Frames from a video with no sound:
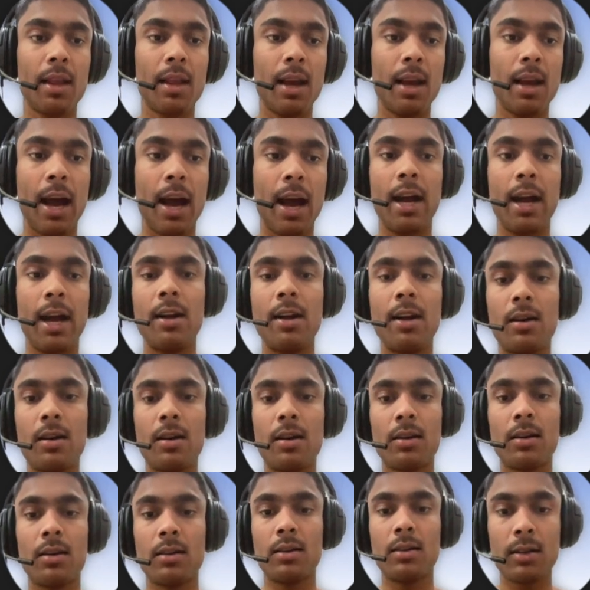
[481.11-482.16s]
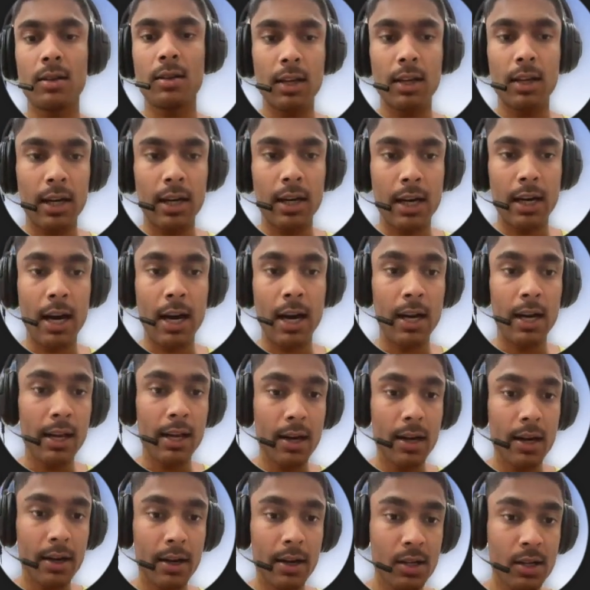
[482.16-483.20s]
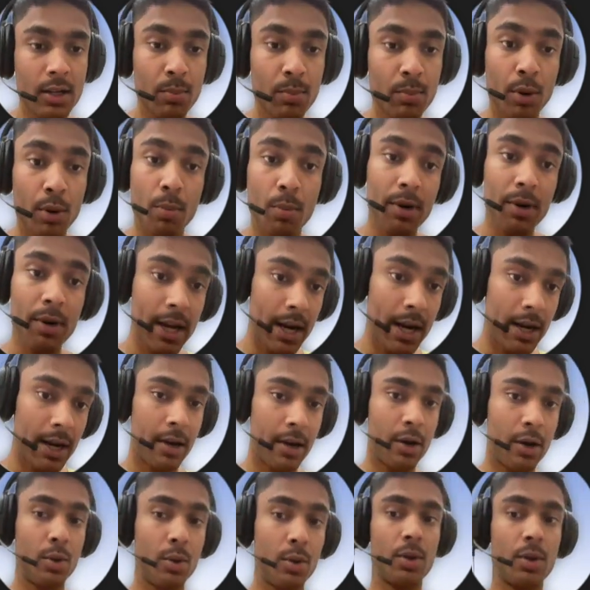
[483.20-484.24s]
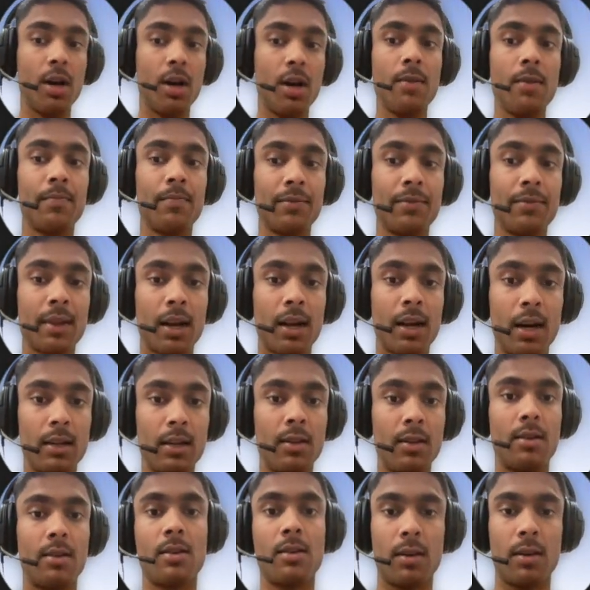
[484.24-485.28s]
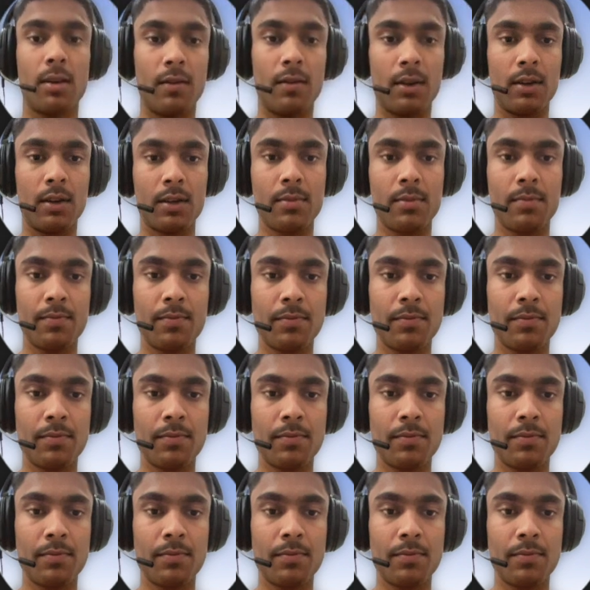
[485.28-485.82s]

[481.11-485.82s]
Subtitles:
and until it is propagated to the other servers.